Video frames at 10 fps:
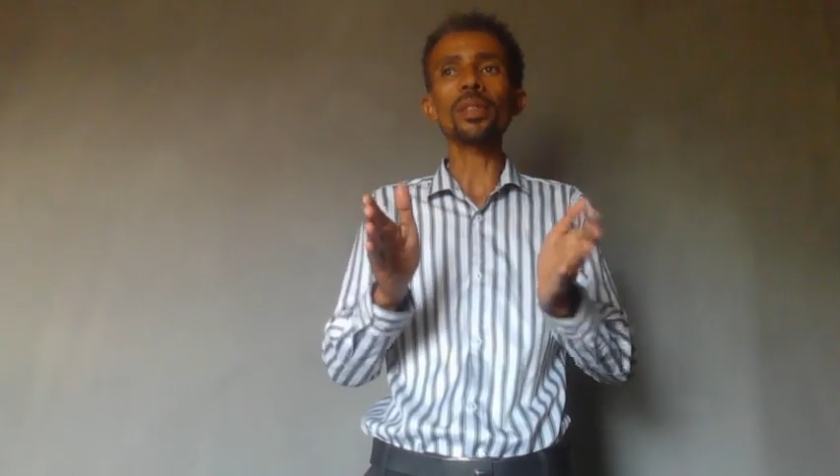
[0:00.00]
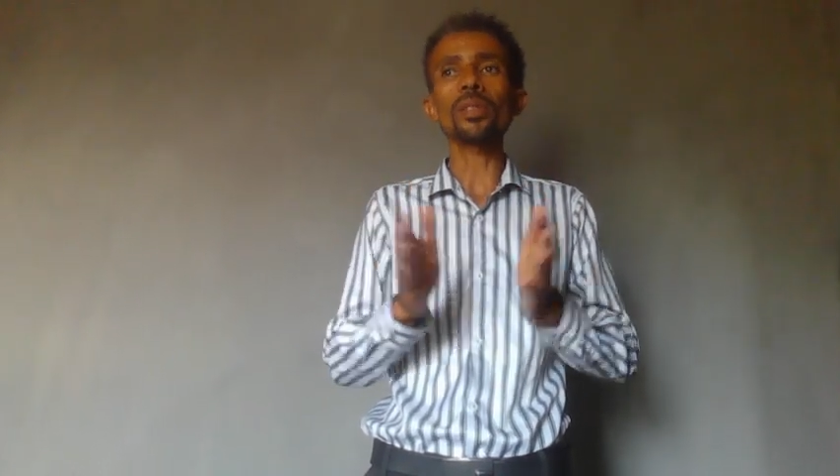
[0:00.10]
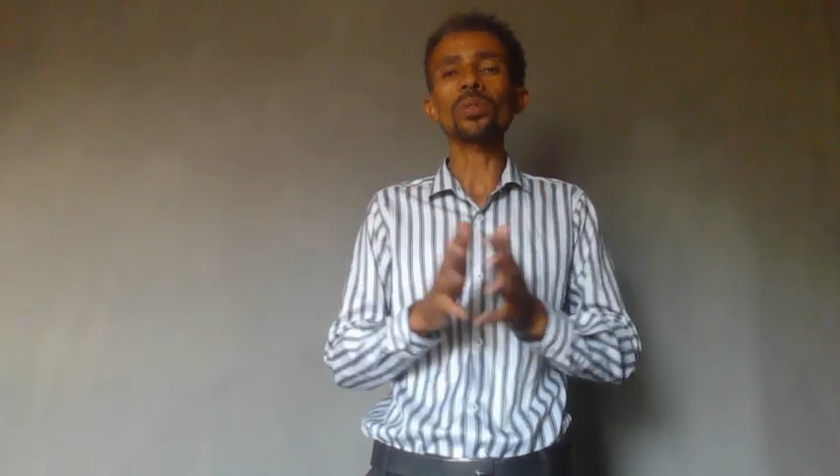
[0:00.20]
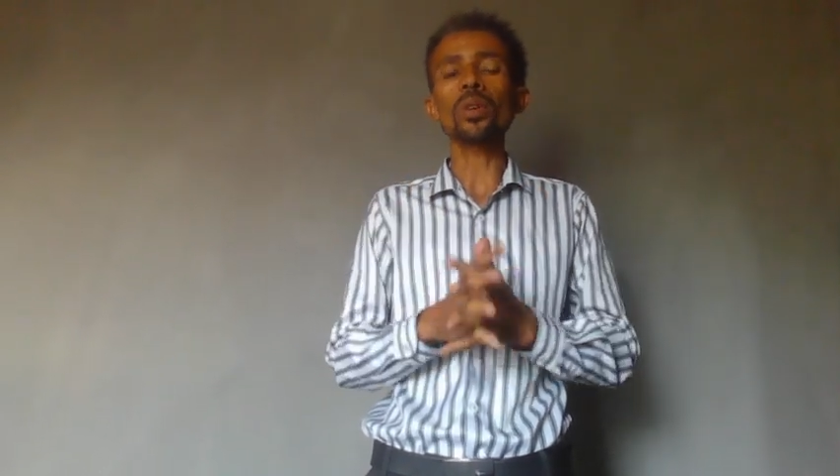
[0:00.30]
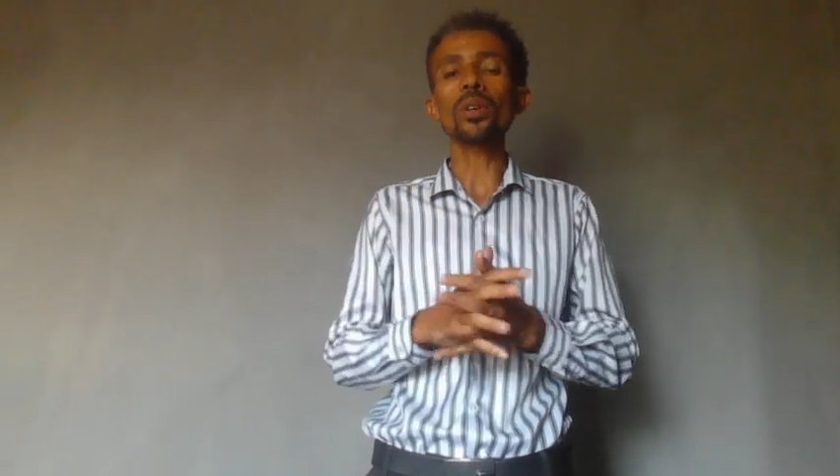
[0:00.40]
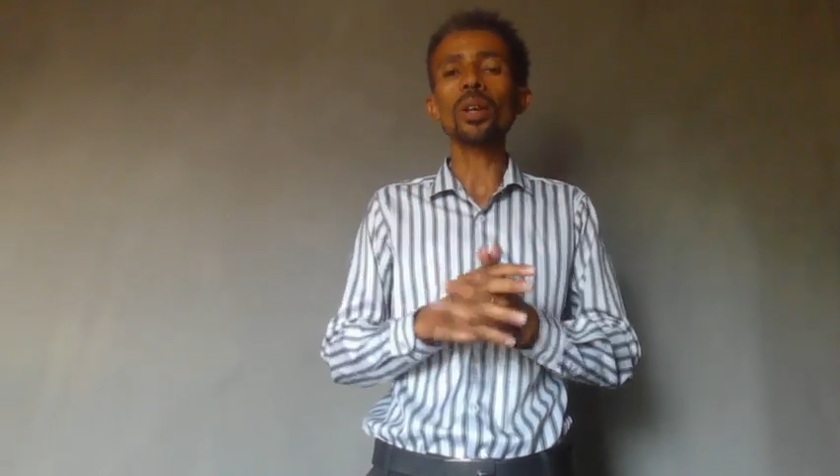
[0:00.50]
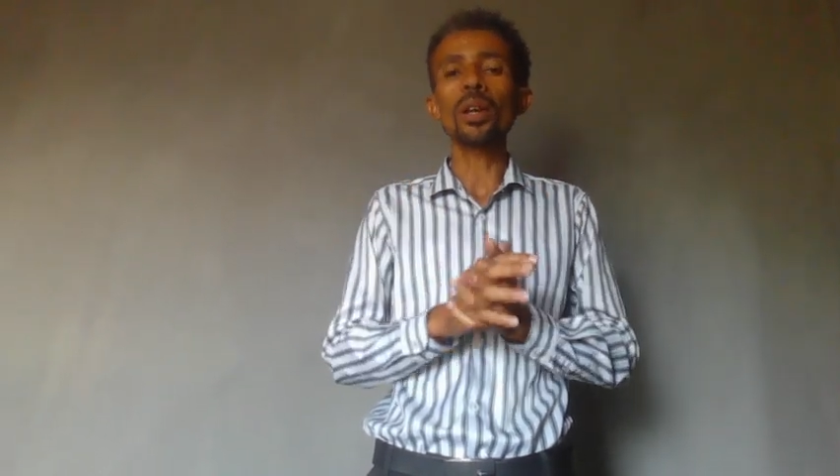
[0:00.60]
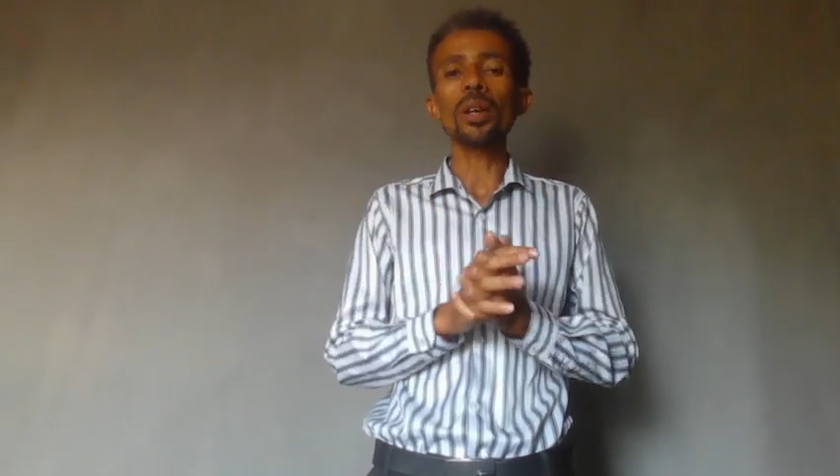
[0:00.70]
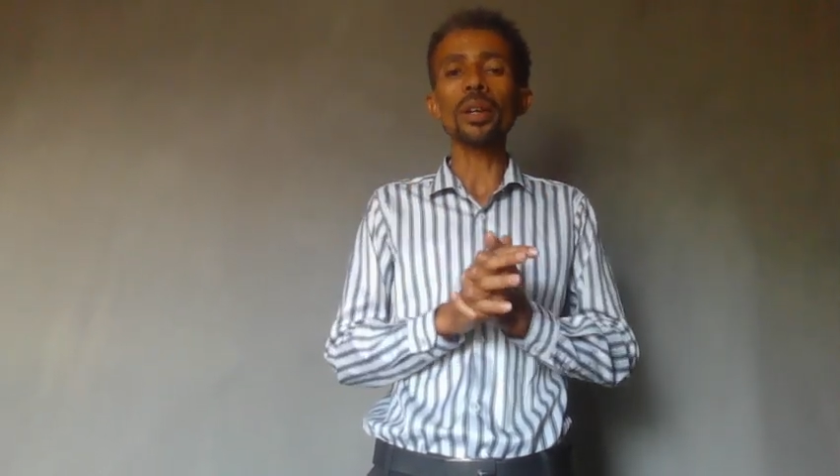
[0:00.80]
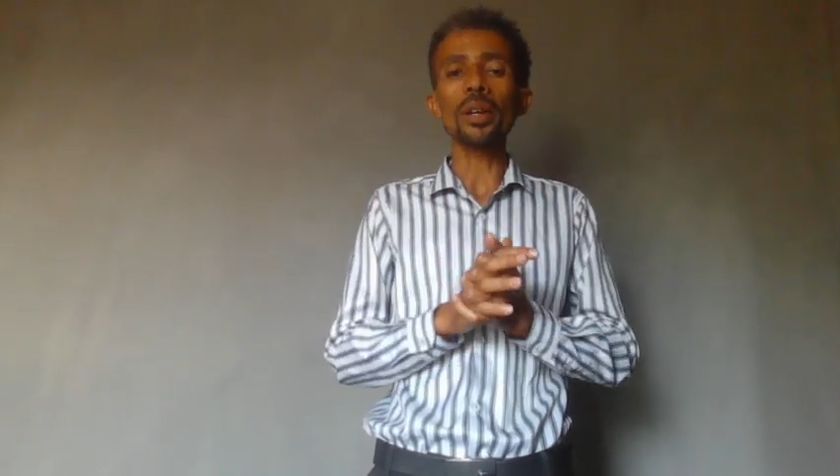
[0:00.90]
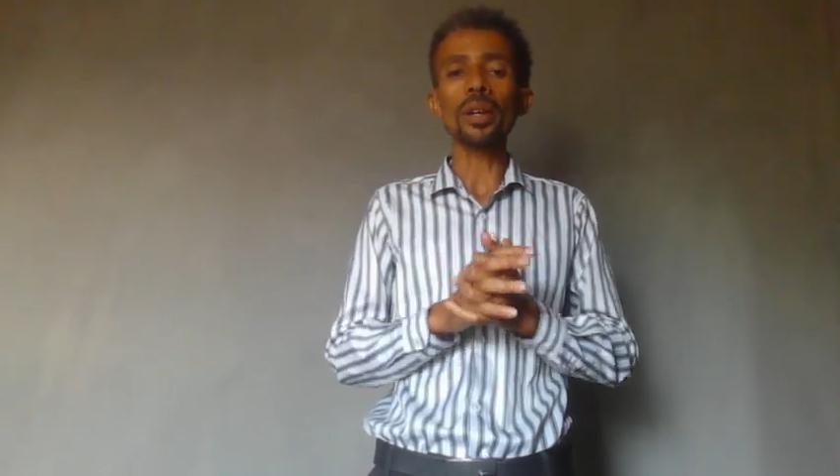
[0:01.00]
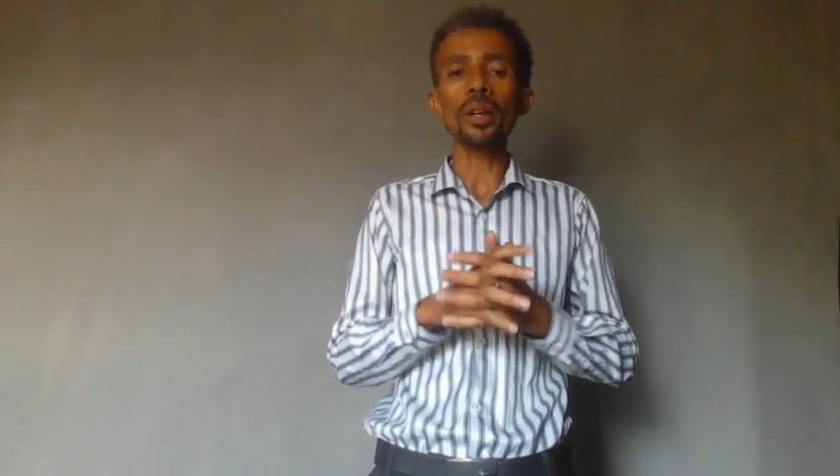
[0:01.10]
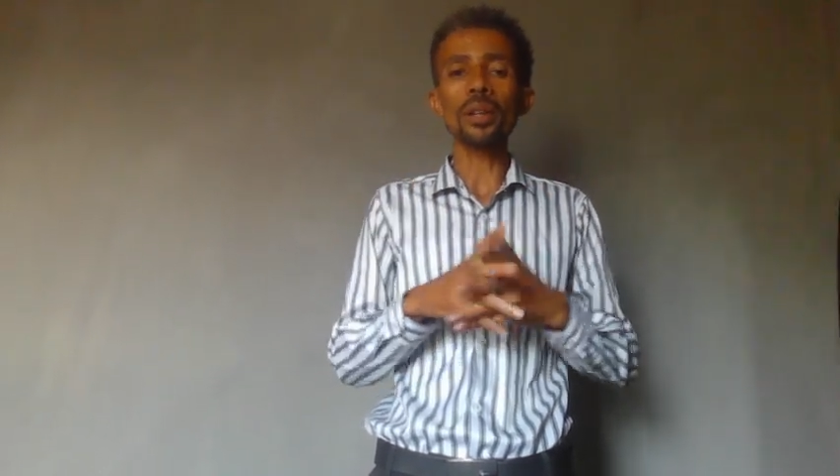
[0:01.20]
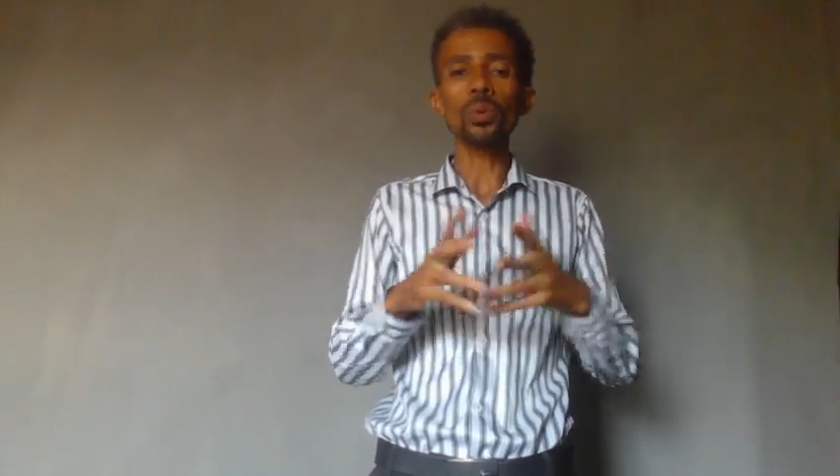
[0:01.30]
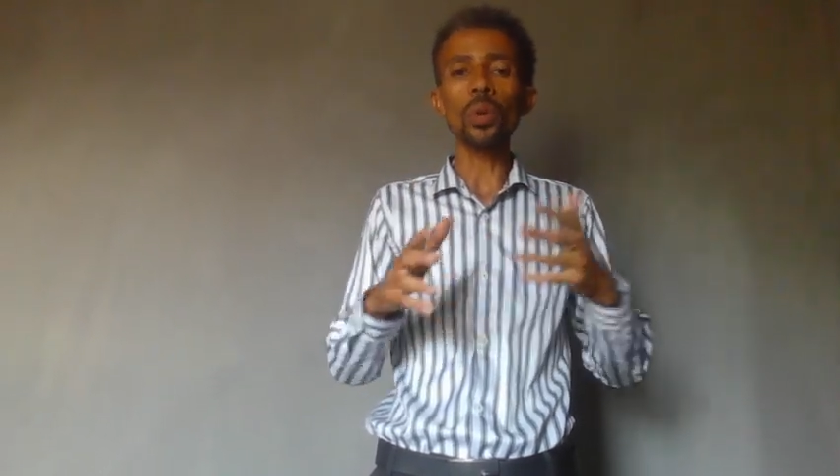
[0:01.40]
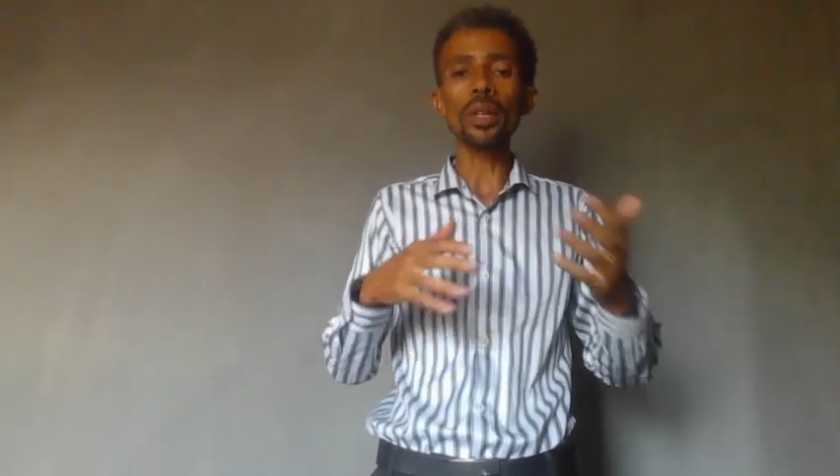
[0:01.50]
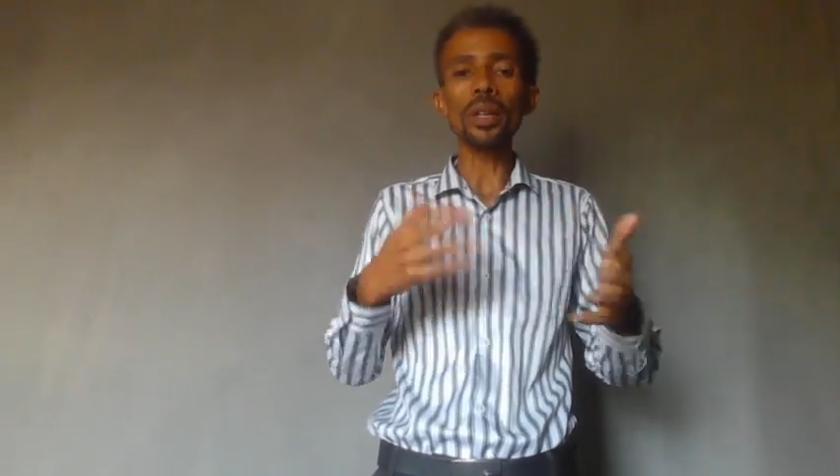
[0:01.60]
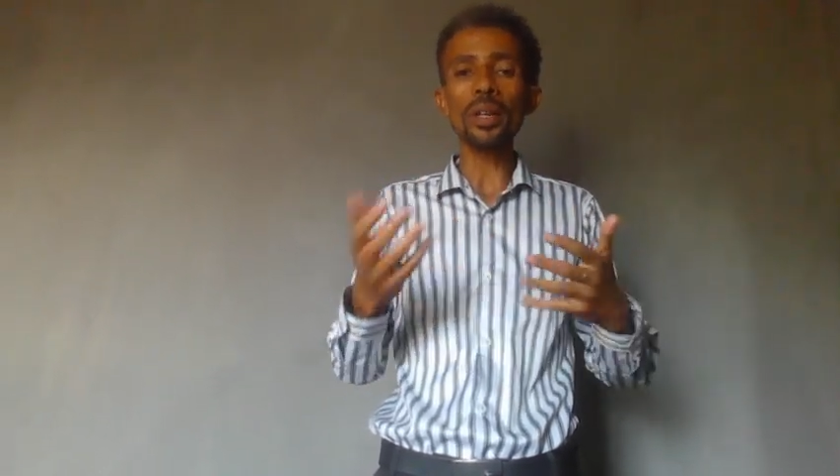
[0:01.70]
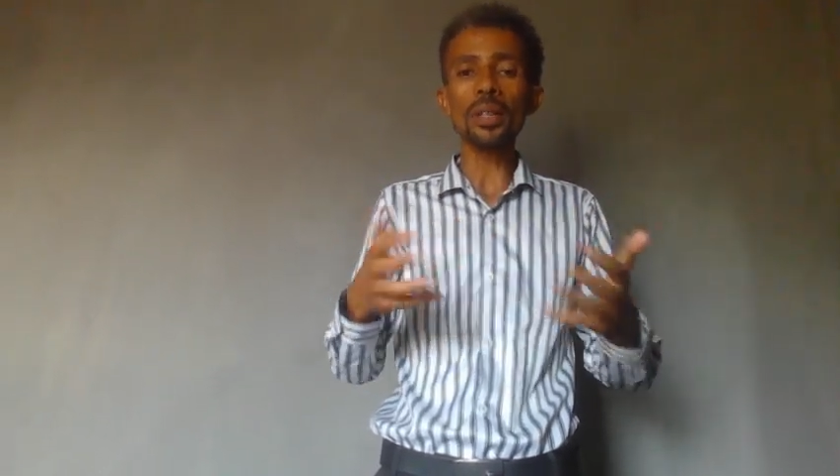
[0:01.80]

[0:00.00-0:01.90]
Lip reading: So to address